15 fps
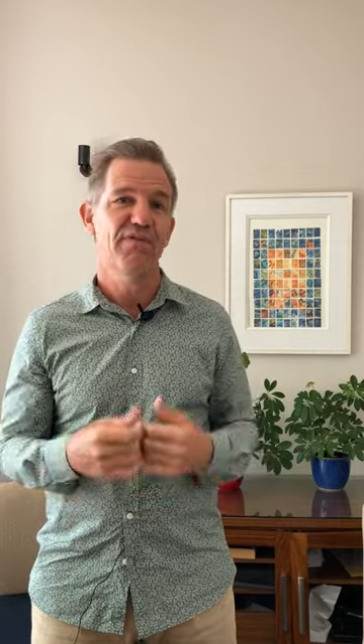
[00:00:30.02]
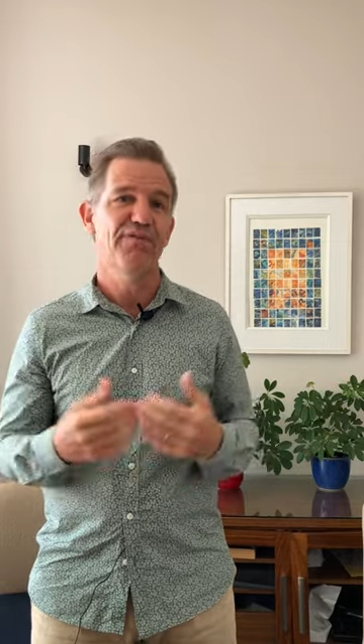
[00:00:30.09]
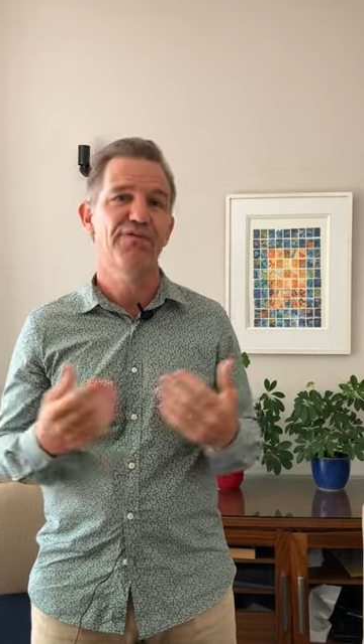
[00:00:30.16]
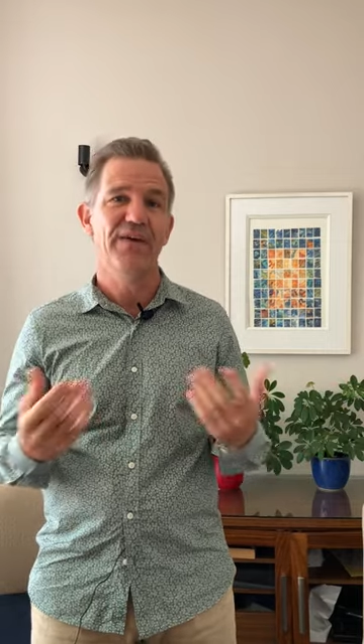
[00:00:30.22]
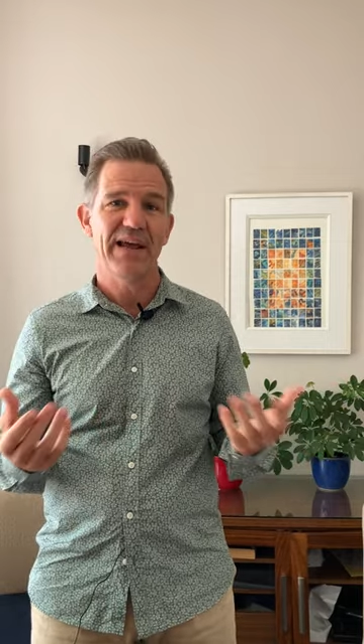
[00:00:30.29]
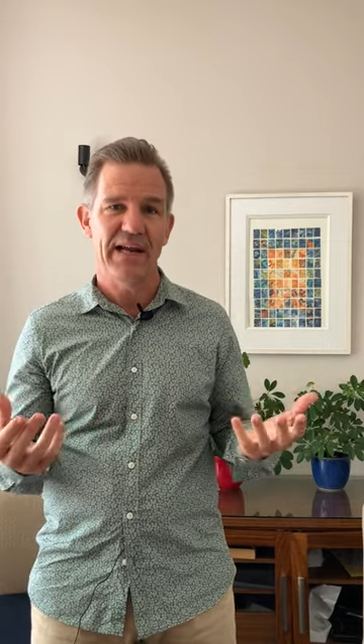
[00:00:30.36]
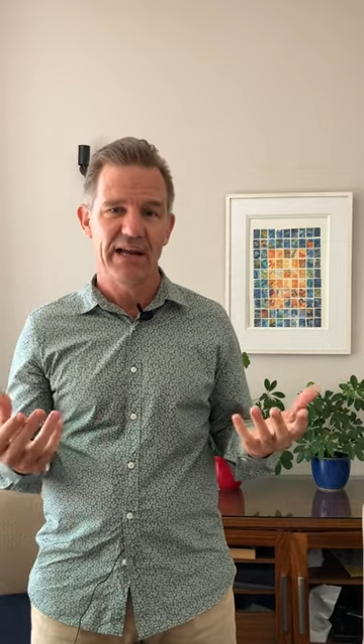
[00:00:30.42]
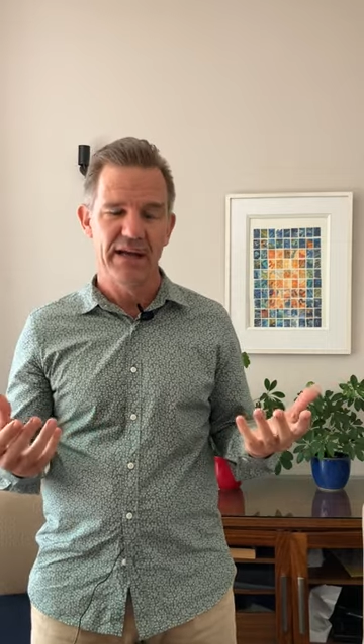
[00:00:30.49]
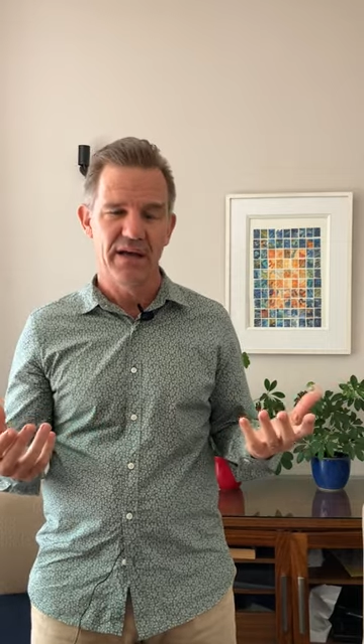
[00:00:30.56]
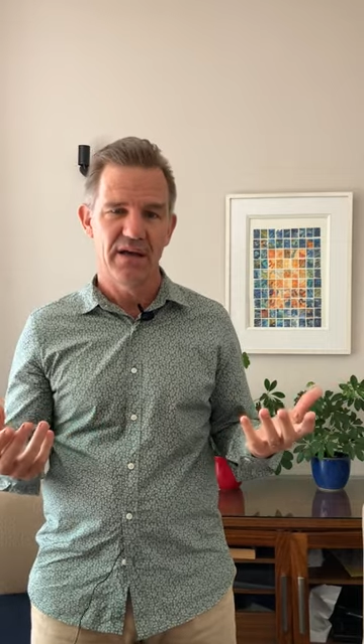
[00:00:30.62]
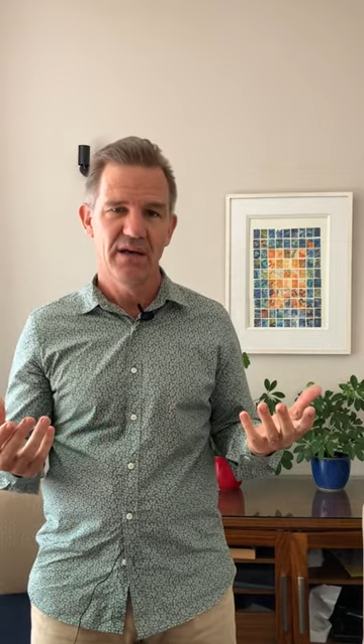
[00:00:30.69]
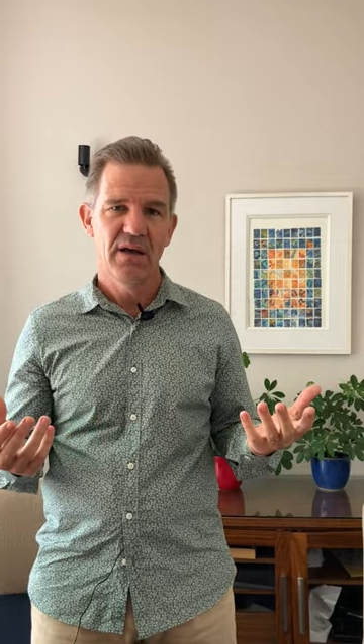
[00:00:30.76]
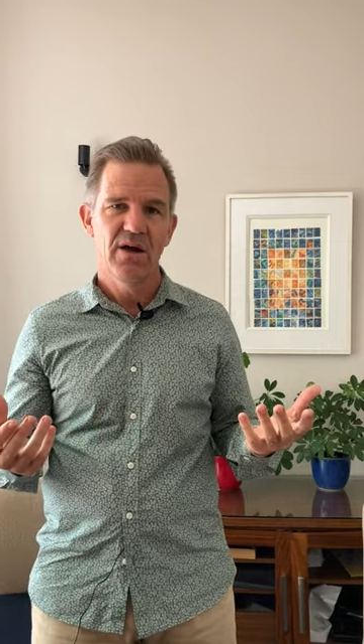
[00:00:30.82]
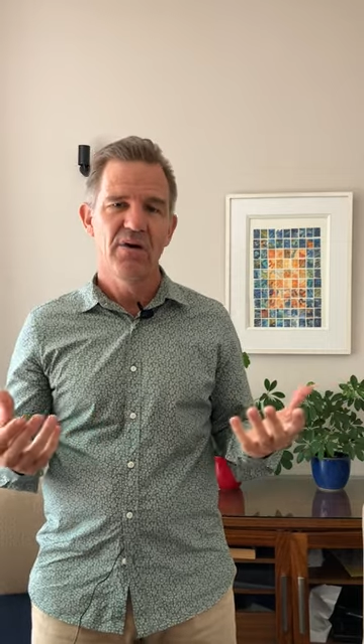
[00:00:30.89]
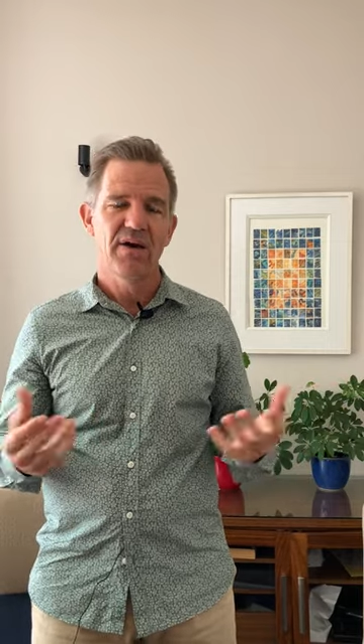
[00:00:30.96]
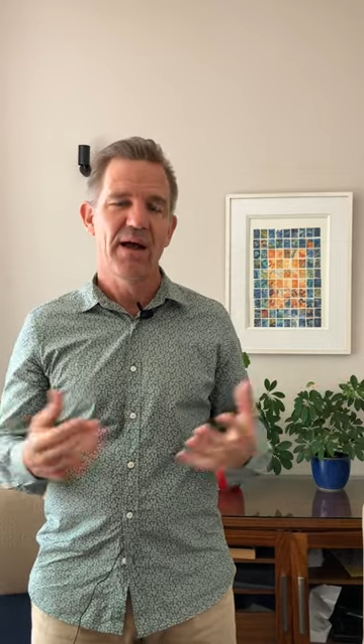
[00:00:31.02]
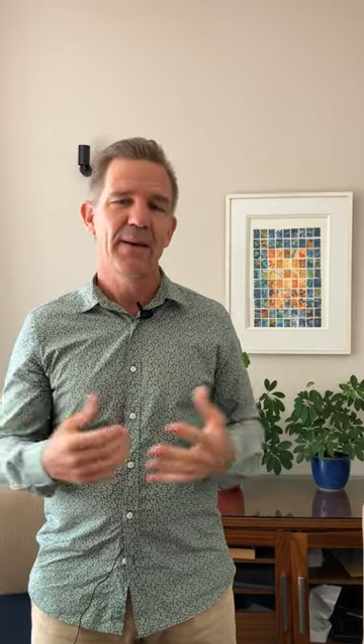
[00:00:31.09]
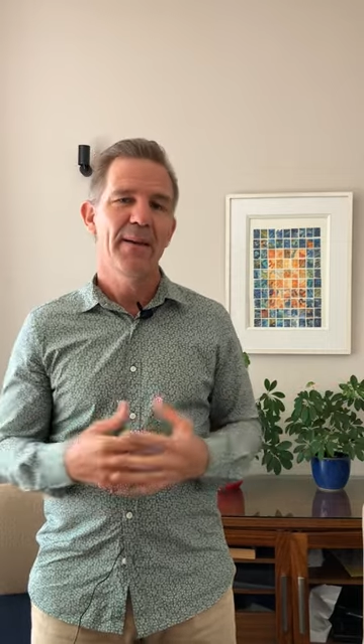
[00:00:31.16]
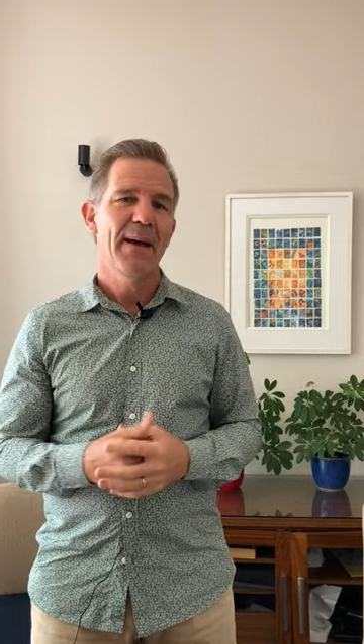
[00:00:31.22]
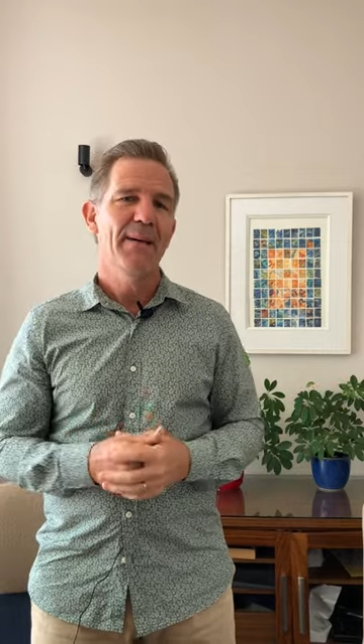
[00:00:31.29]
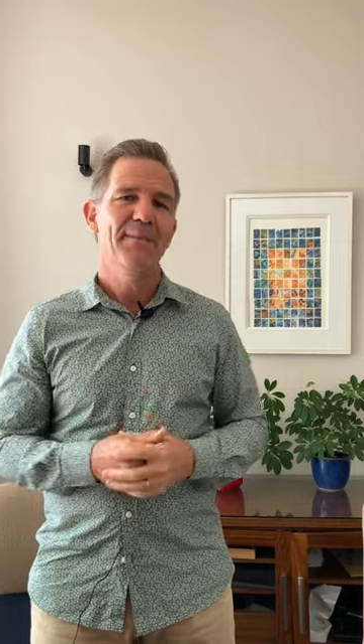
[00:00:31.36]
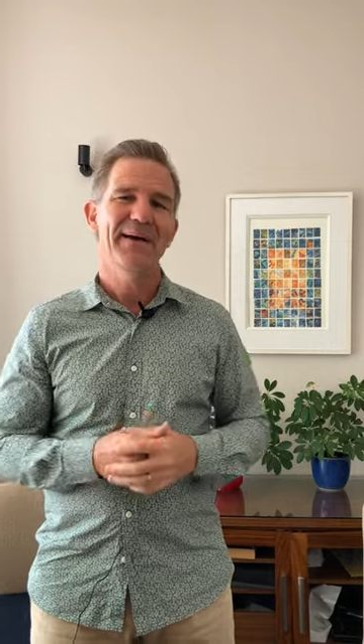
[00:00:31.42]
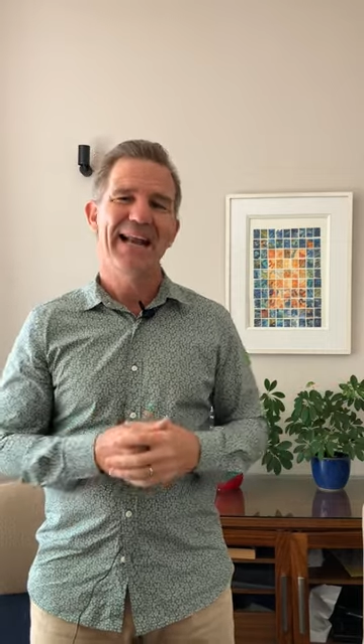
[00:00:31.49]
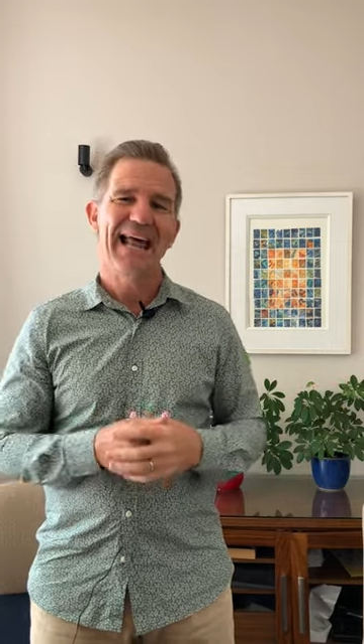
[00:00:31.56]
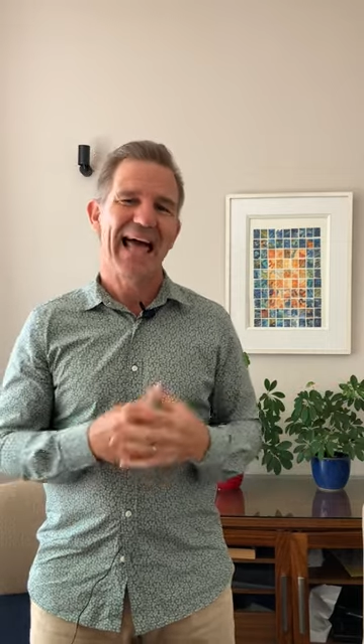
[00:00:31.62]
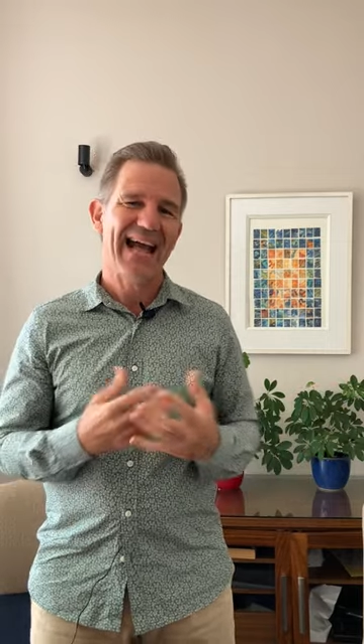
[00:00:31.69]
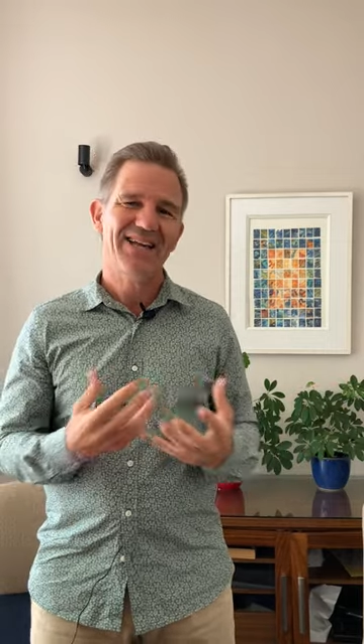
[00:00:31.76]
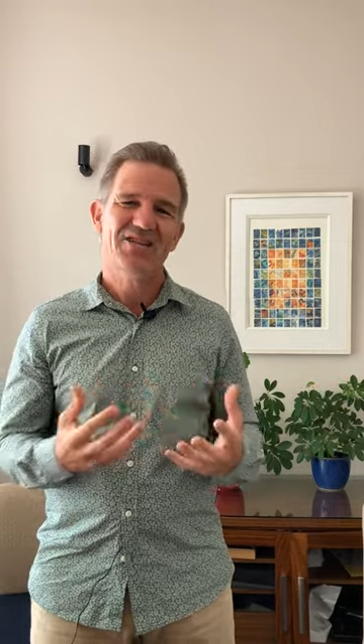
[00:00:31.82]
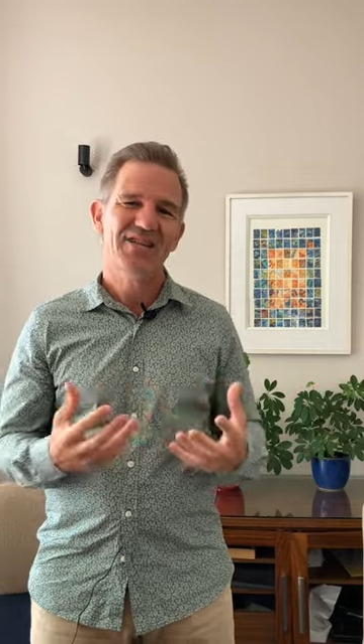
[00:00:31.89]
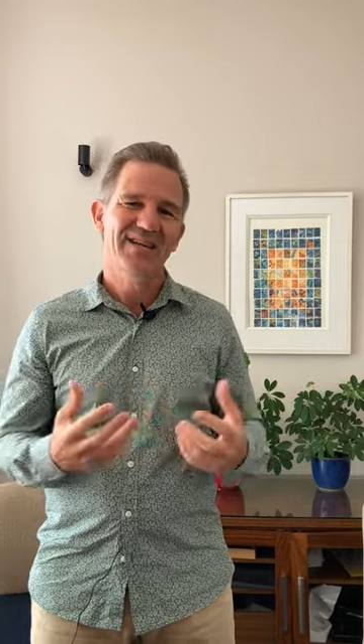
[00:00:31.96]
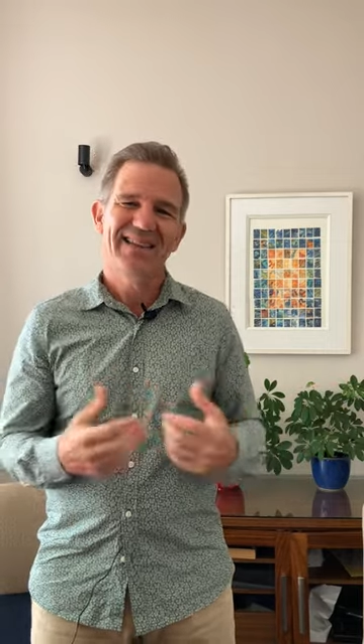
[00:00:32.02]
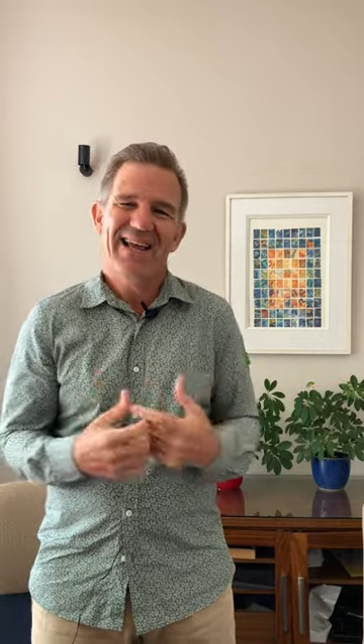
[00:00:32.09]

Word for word: Failure right? But actually,